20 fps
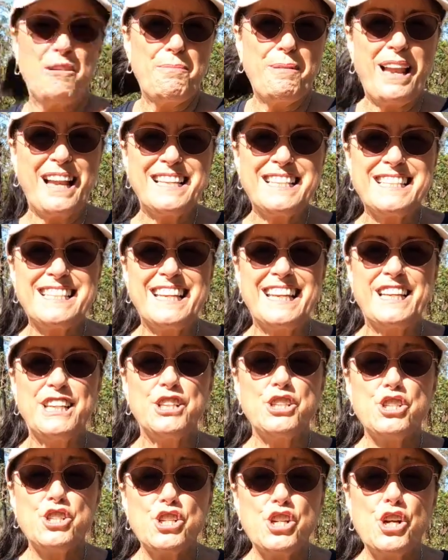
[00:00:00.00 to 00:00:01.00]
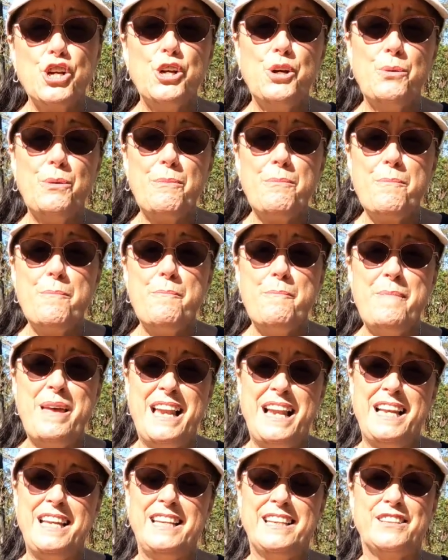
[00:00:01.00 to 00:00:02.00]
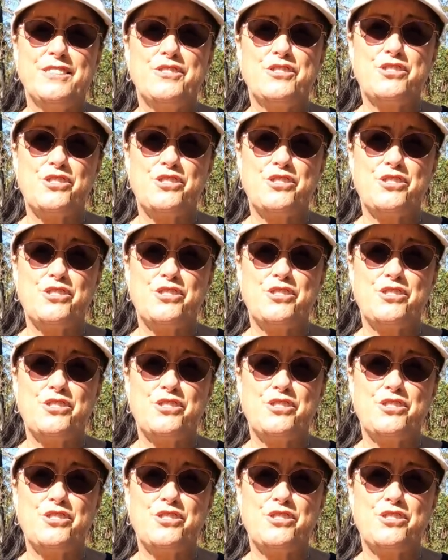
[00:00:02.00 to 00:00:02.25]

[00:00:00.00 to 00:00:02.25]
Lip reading: are planting 2 million